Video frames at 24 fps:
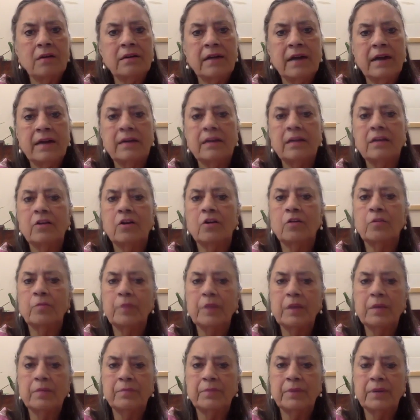writing on
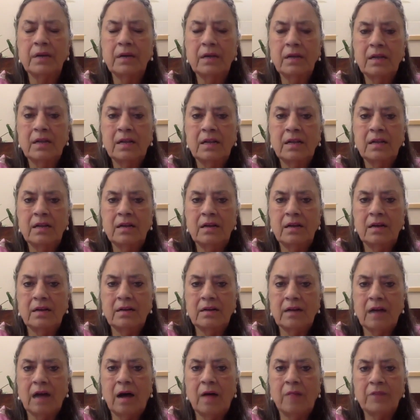paper,
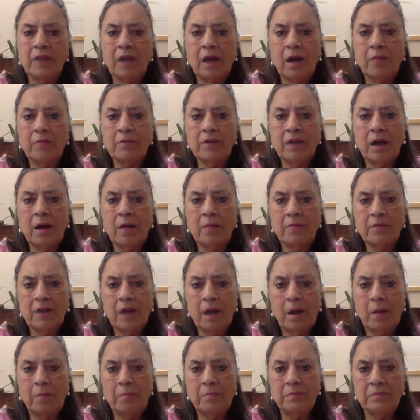Ram, Ram, Ram,
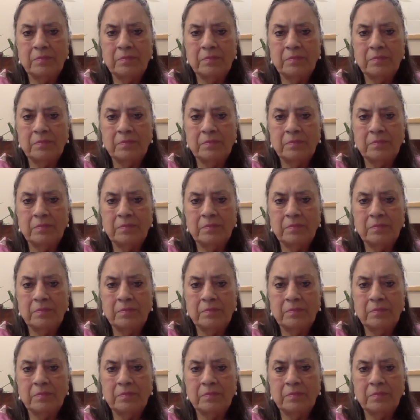Ram.